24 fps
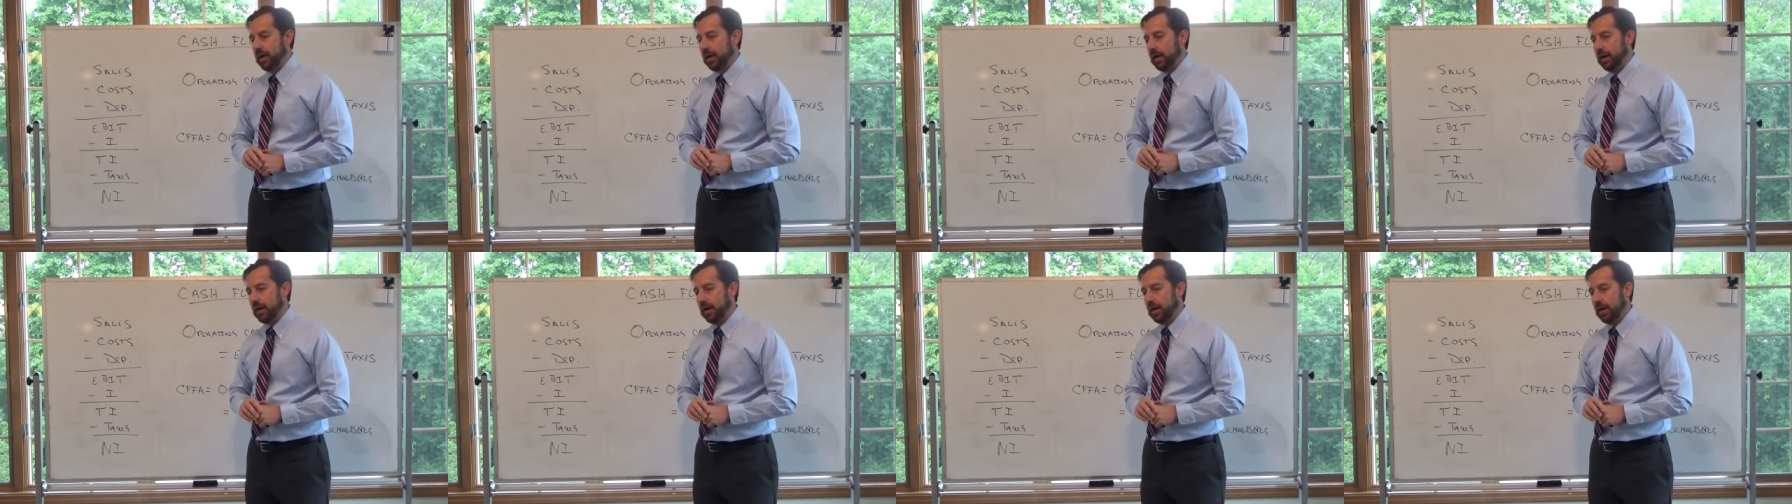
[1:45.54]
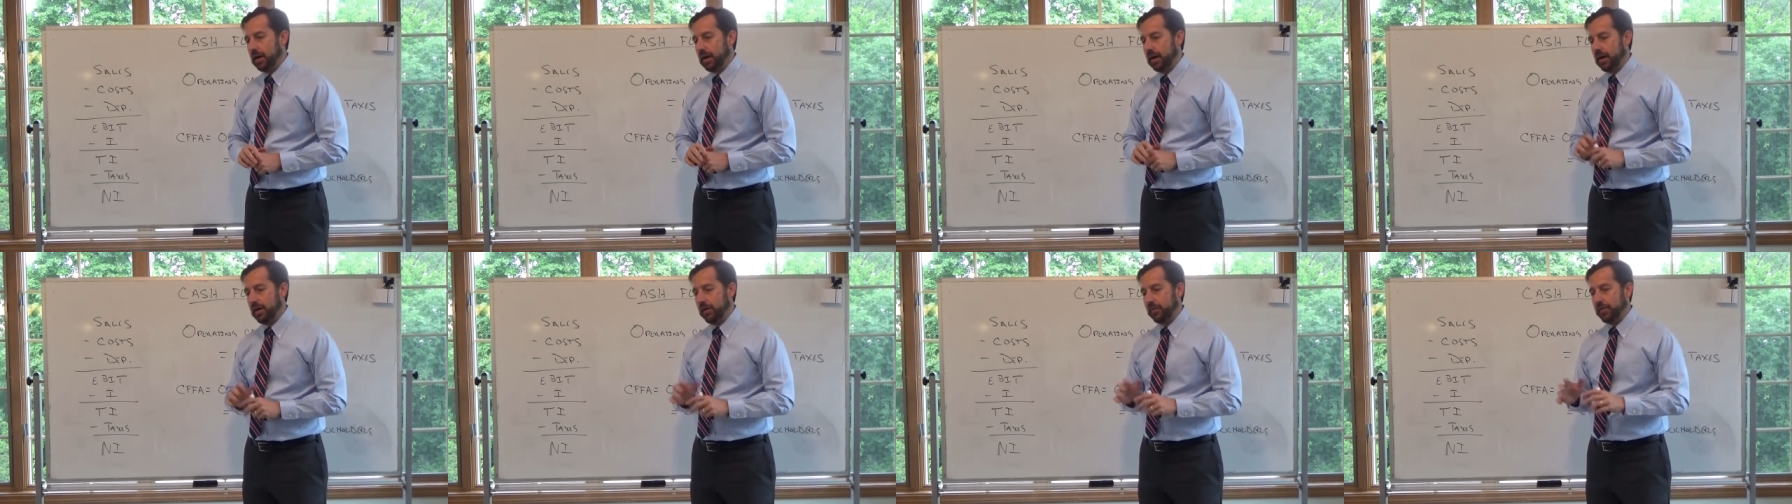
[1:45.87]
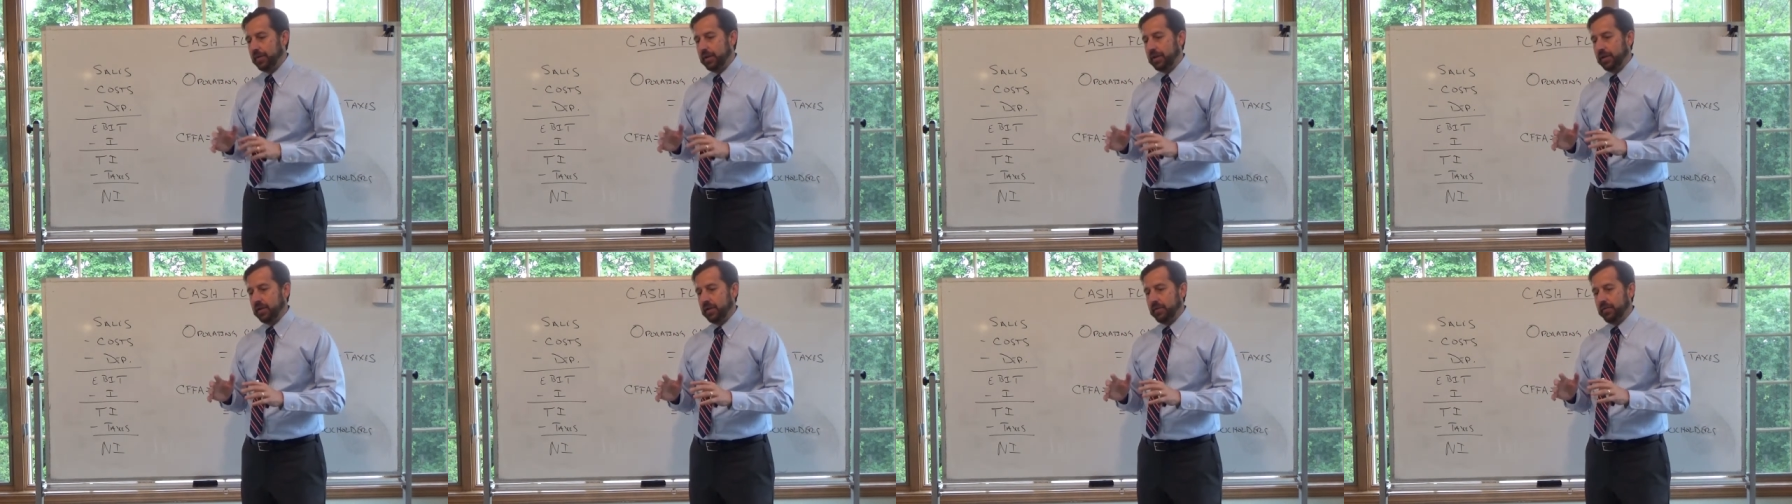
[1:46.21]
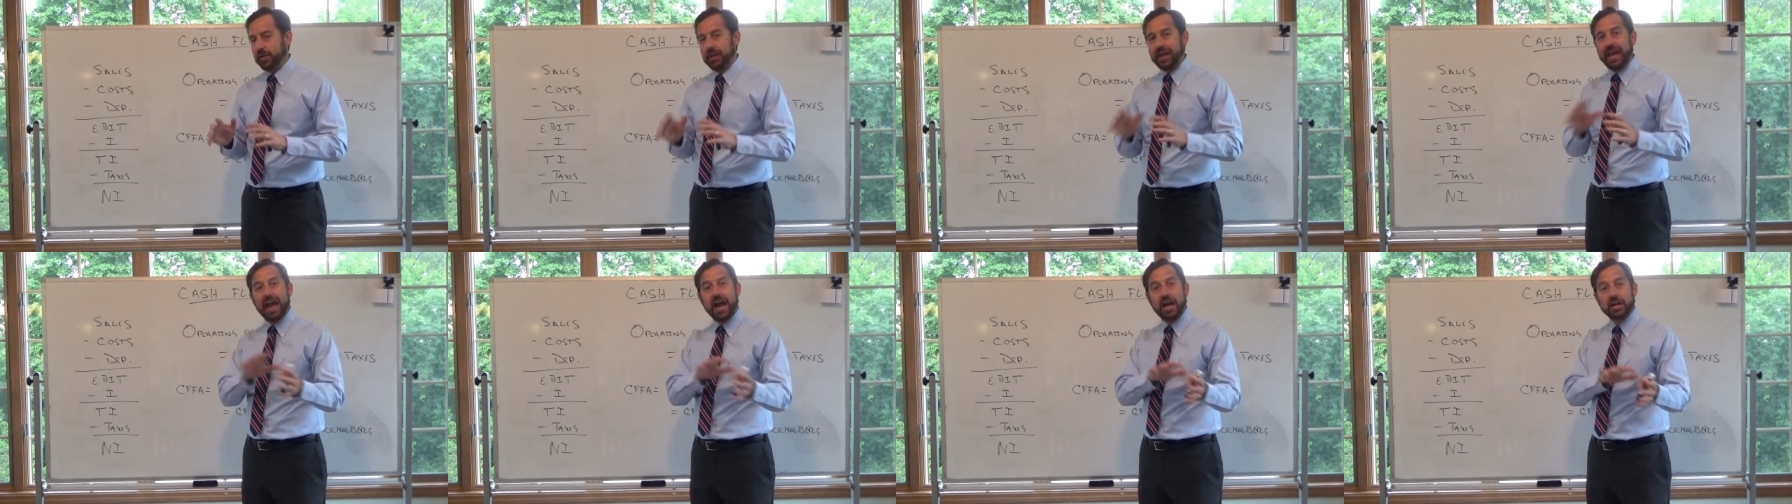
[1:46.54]

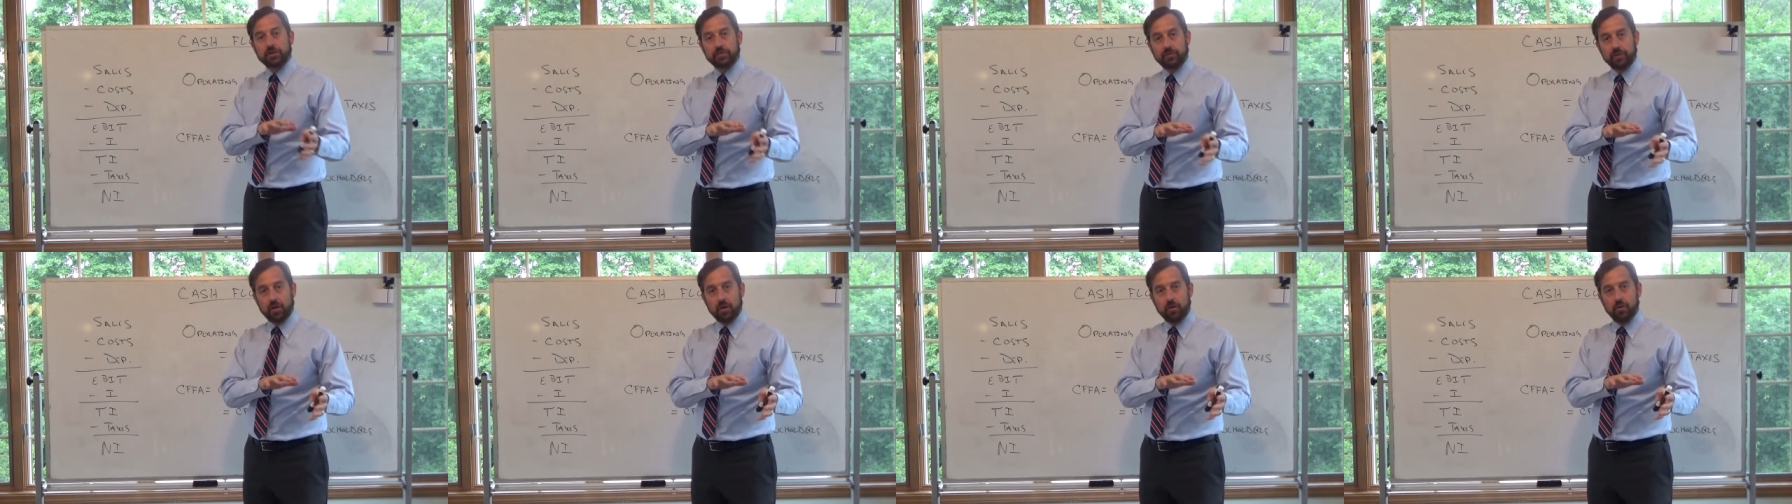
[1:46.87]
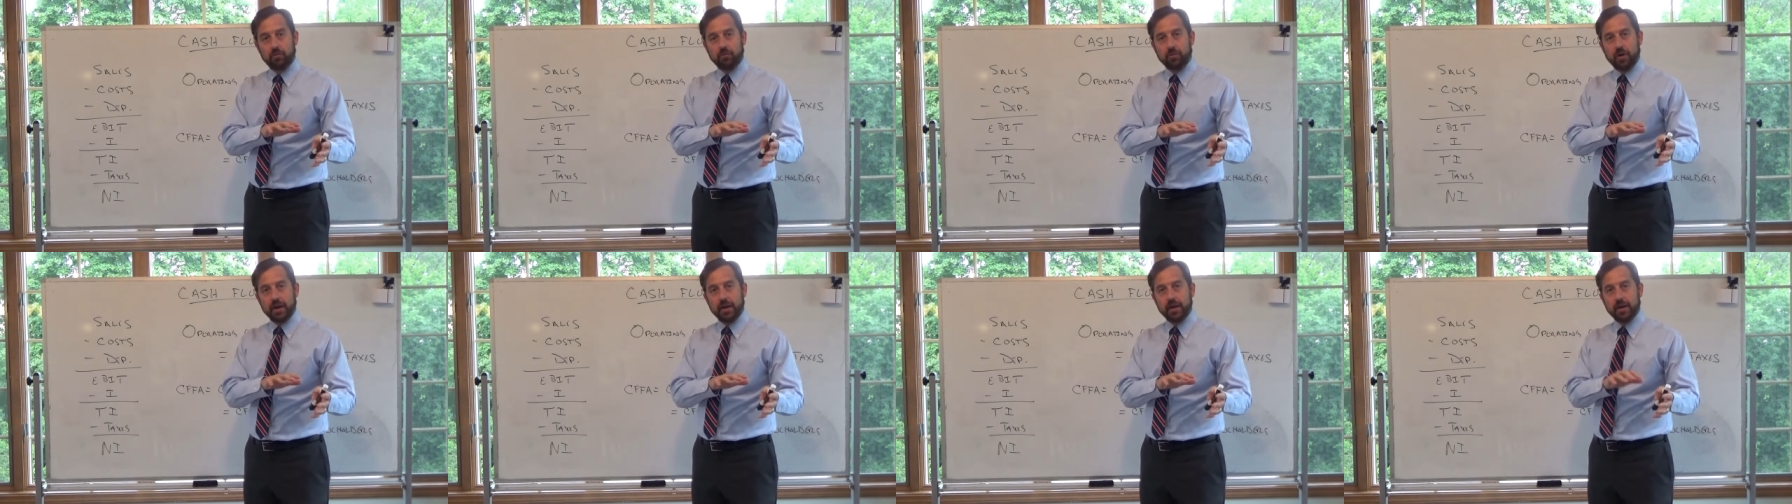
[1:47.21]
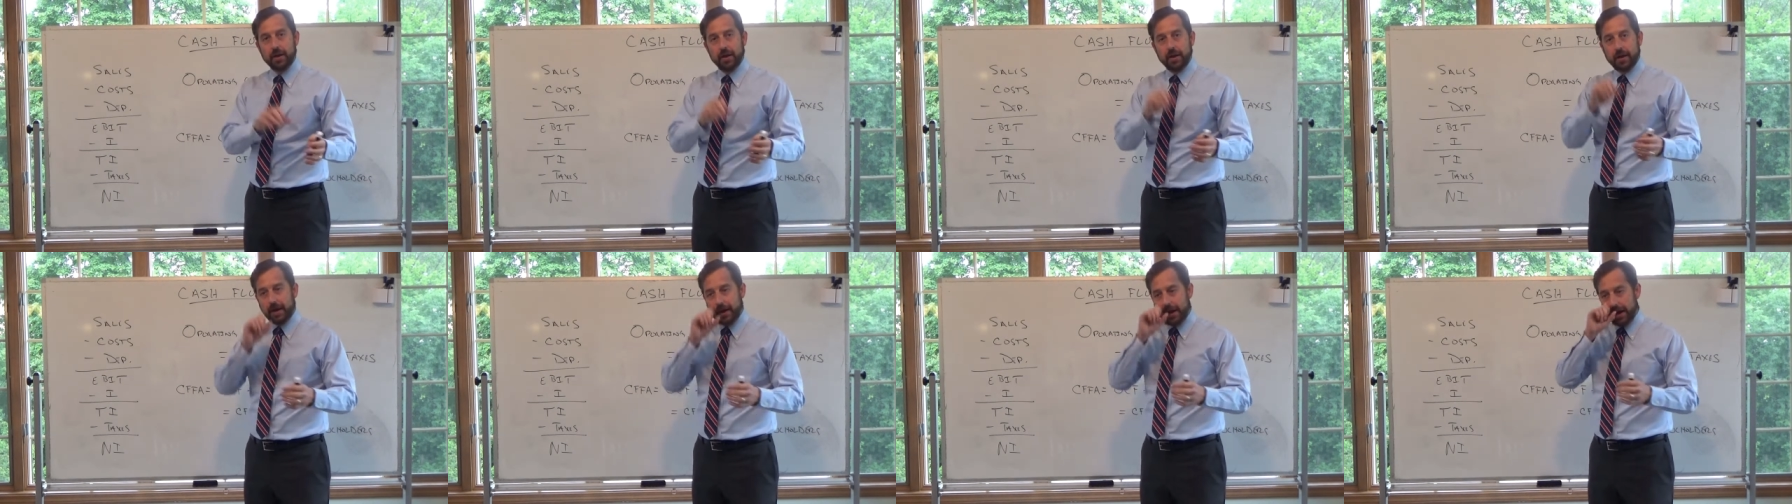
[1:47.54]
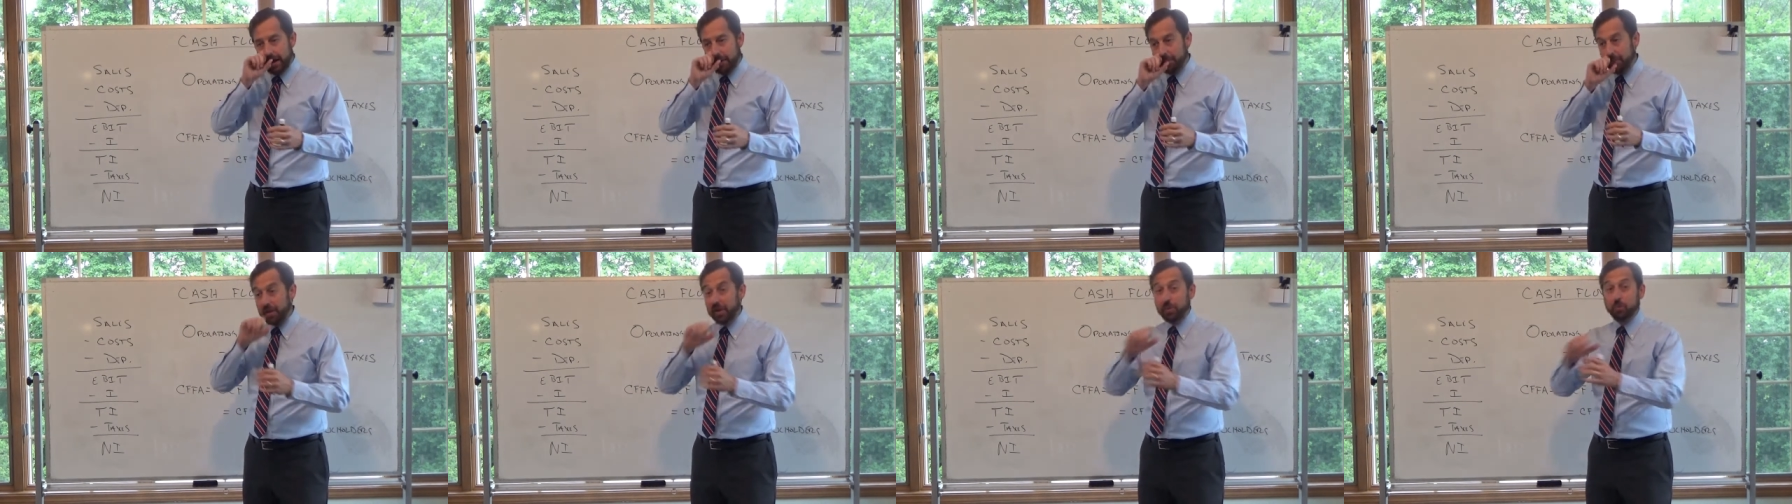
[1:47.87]
cash flow,
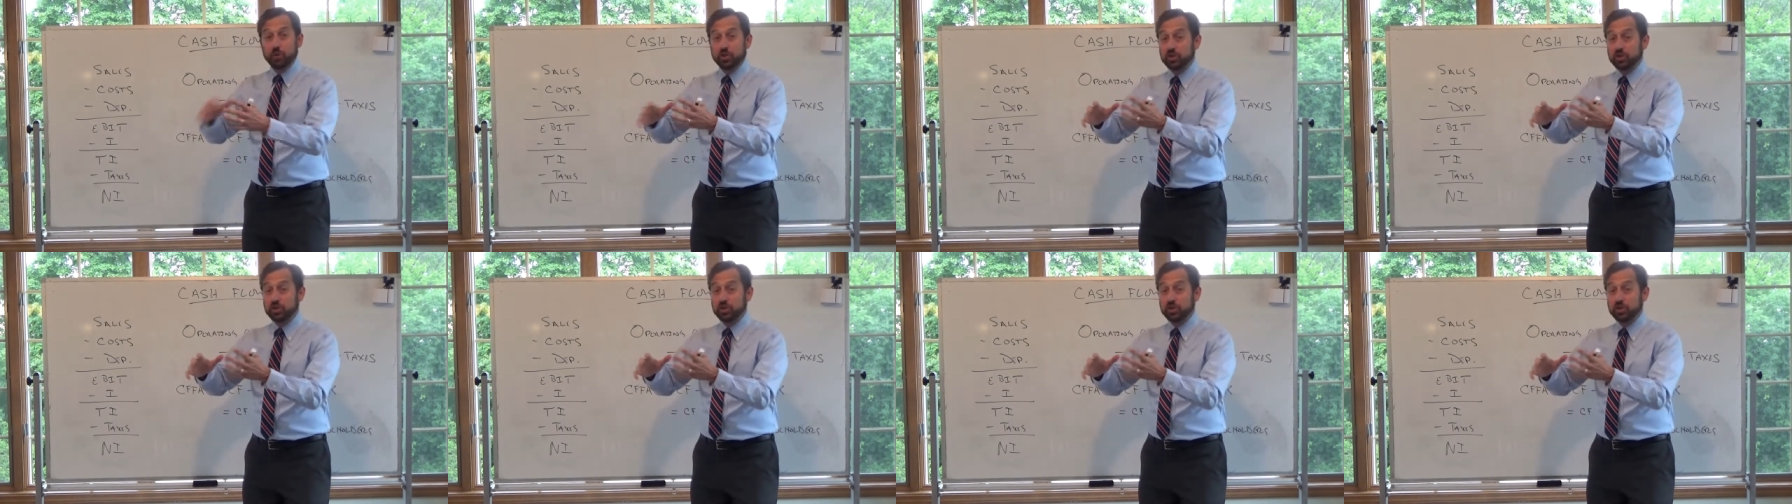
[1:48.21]
right?